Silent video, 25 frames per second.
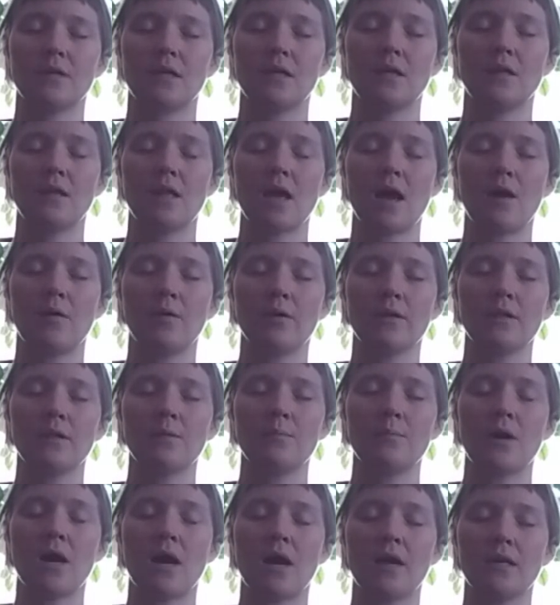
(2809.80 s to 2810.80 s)
allowing the
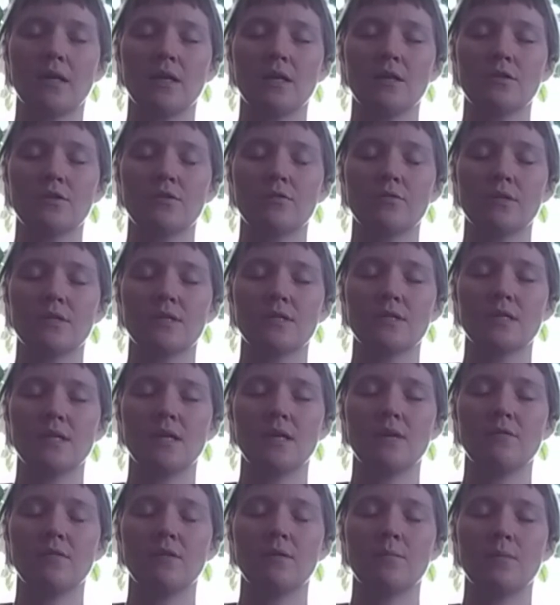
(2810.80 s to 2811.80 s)
body to
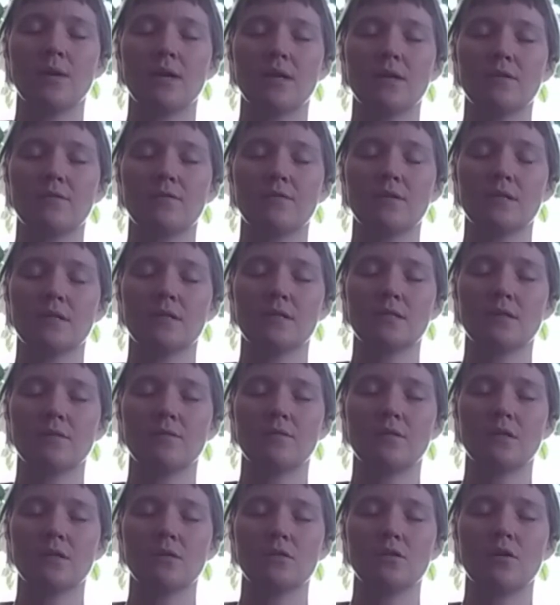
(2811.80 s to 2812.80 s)
receive the benefits
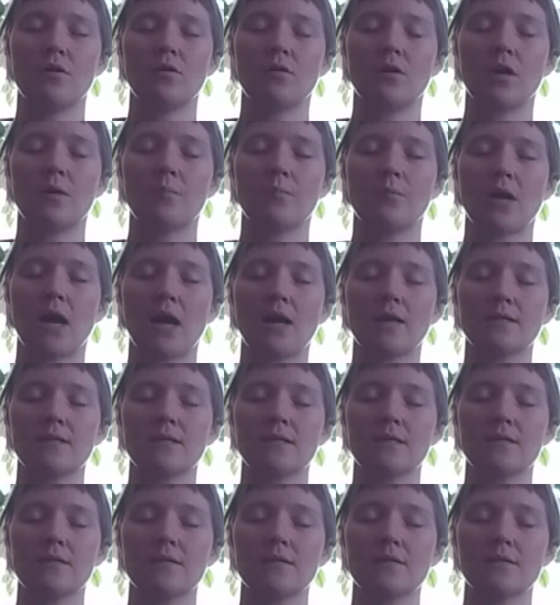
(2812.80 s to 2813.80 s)
of this yoga
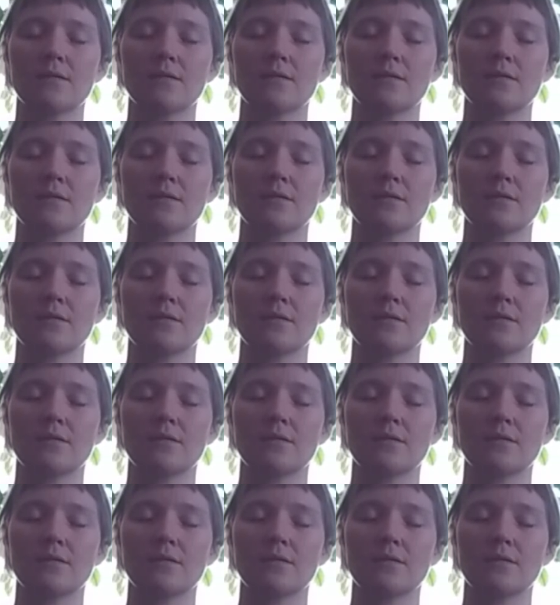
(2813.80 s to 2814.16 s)
practice.